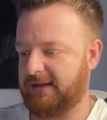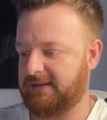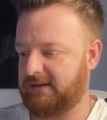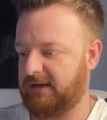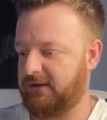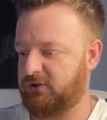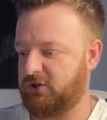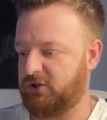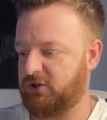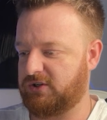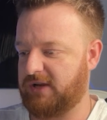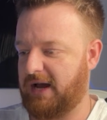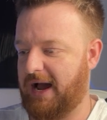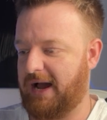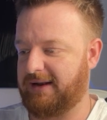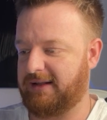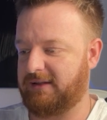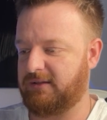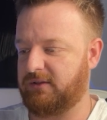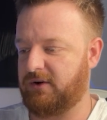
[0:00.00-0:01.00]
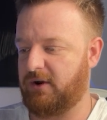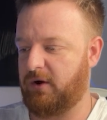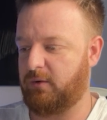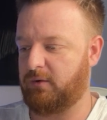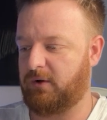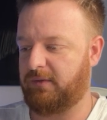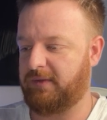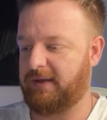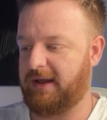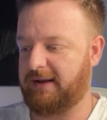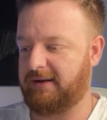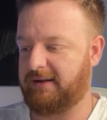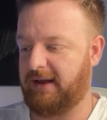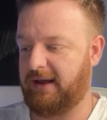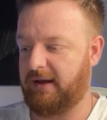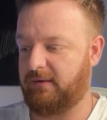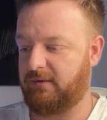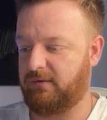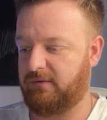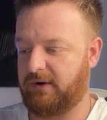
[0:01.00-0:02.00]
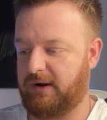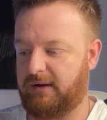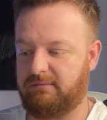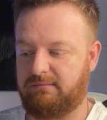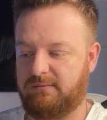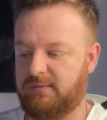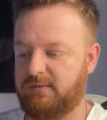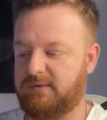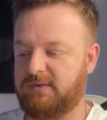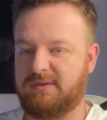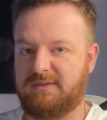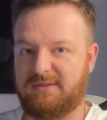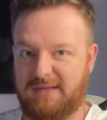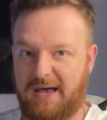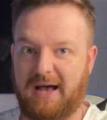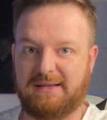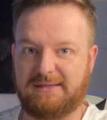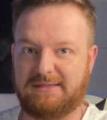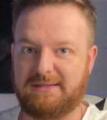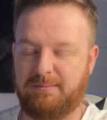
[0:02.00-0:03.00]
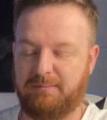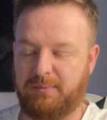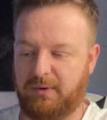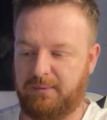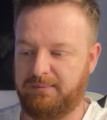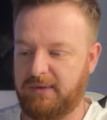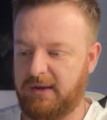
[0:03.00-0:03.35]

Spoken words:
is literally just adding the node on the end here, right? That simple.